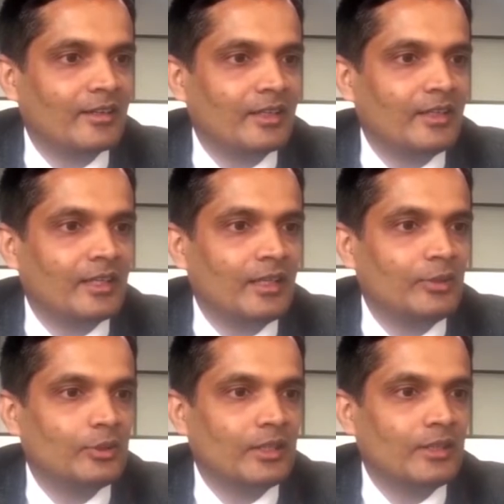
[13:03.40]
it's only the
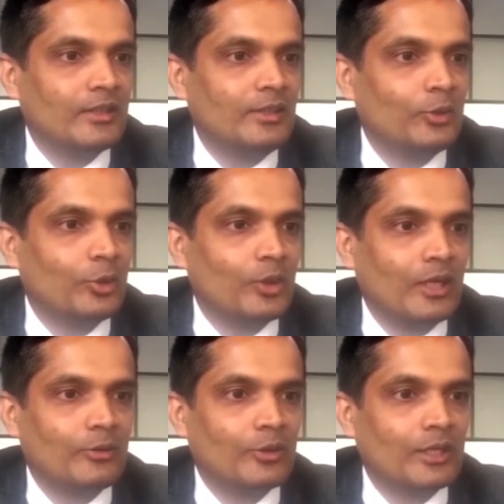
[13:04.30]
upper limbs and the
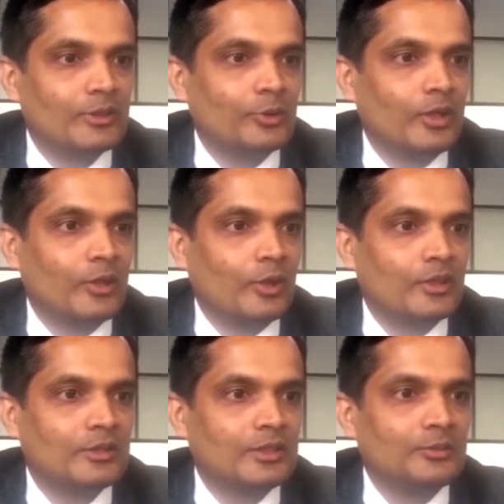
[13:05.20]
um,
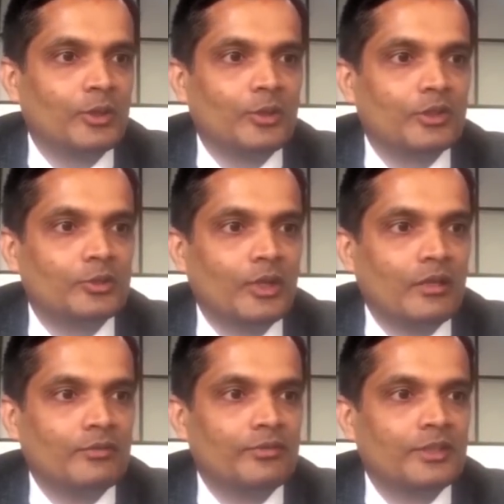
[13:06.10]
cardio,
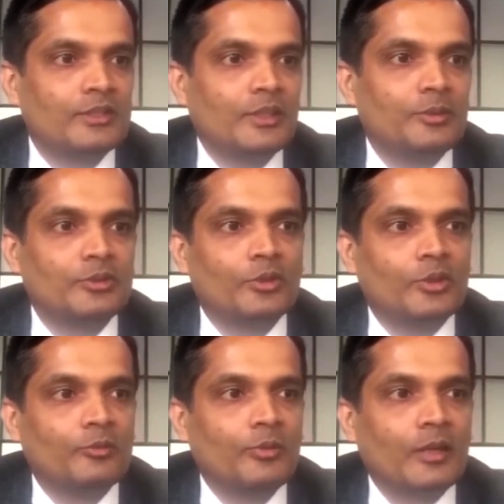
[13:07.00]
or you
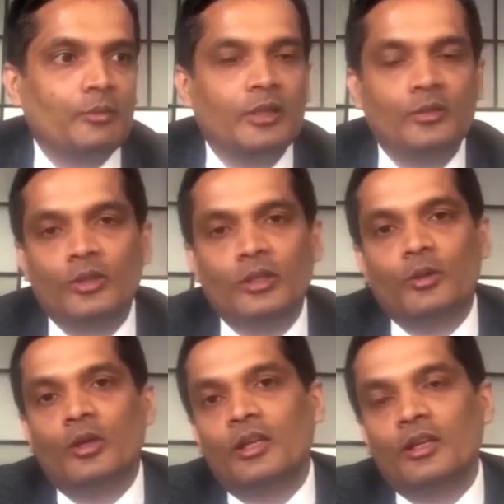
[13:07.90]
go to the
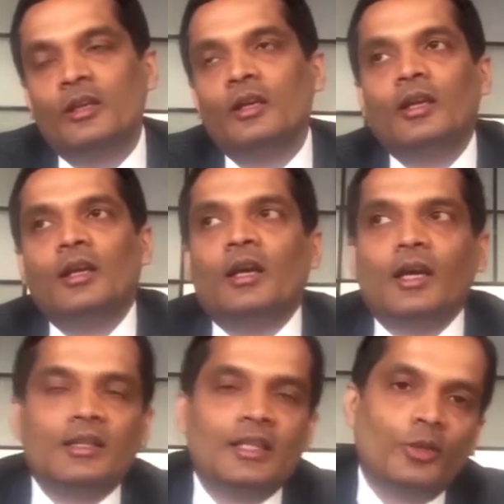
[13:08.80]
uh,
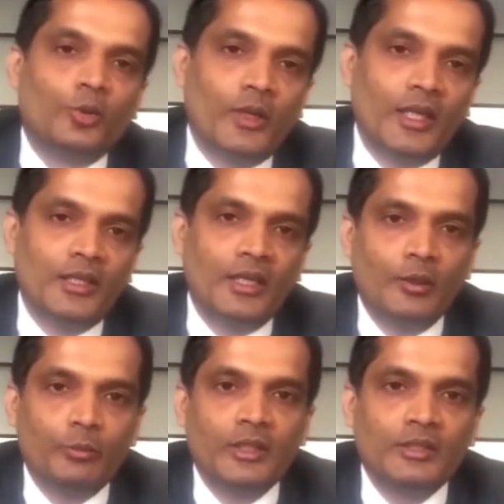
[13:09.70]
park for
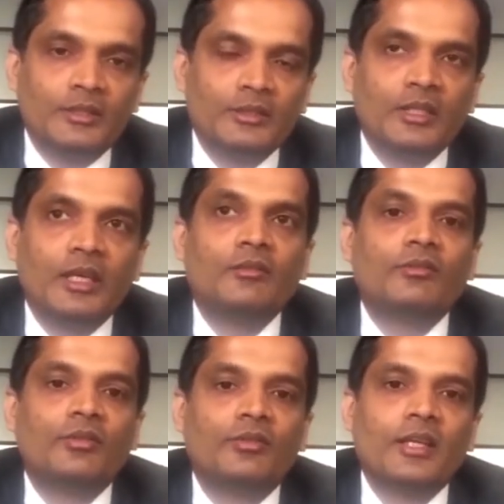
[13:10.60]
walking, it's only the lower
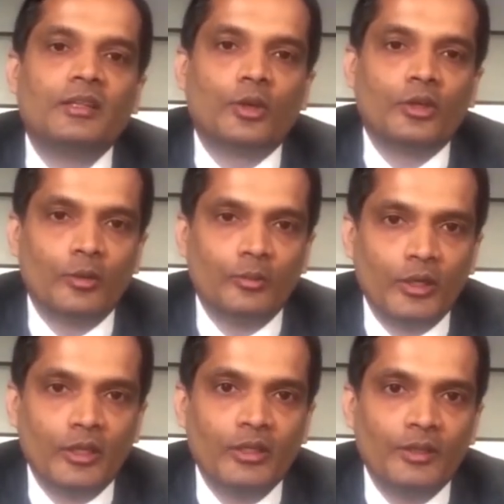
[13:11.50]
limbs and the
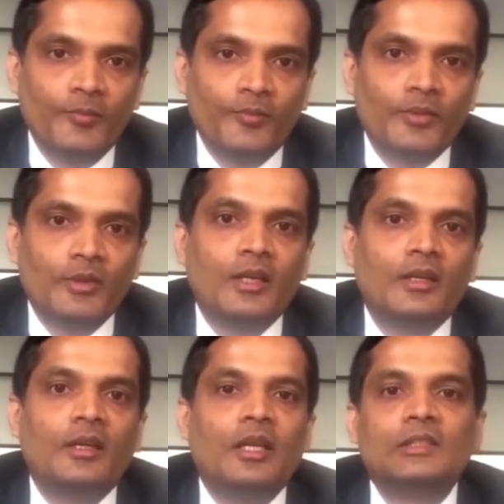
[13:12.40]
heart and lungs which
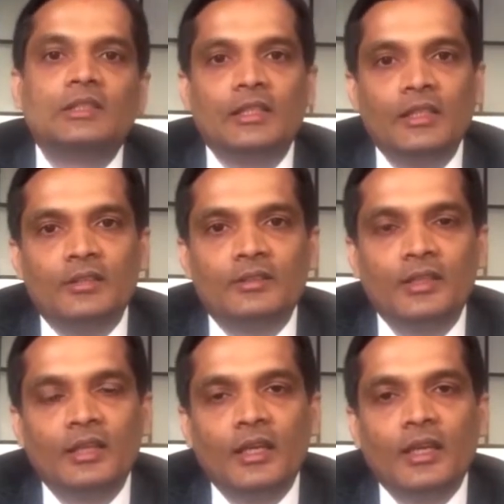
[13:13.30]
are getting
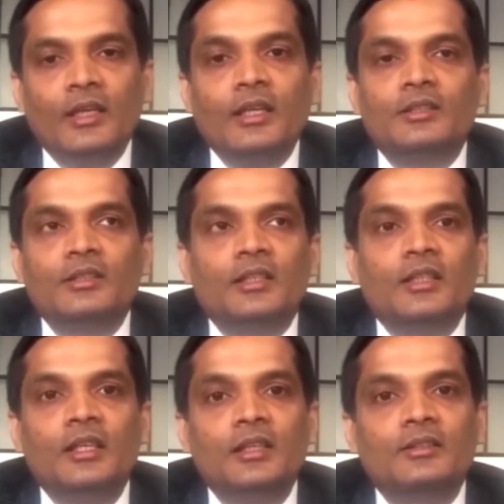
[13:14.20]
exercise.
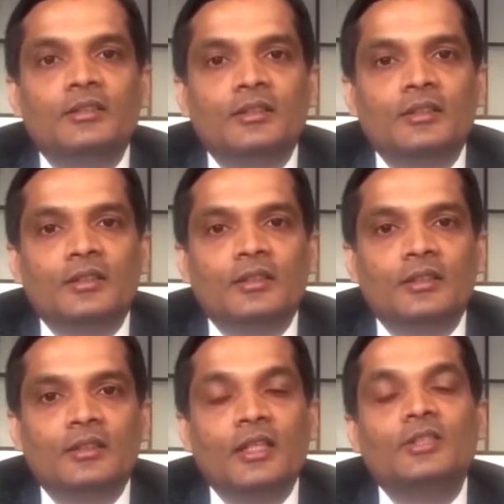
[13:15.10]
But yoga
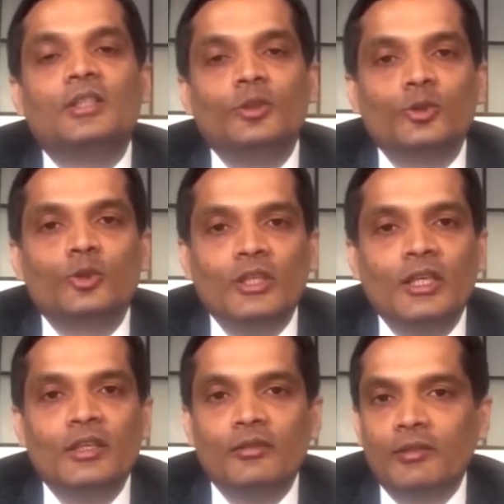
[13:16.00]
is a one stop
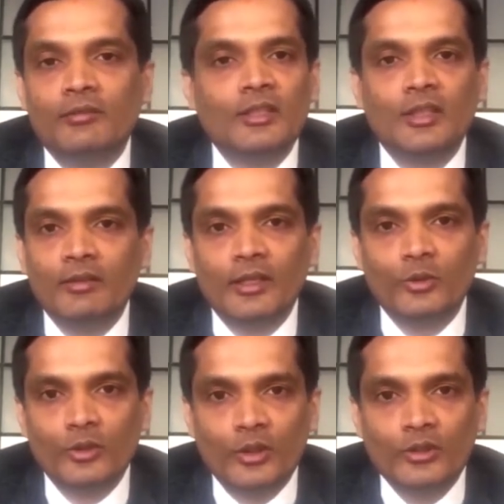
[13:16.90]
solution, and next
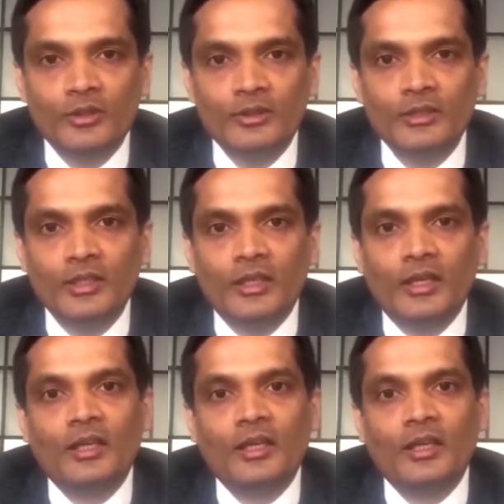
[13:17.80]
best is swimming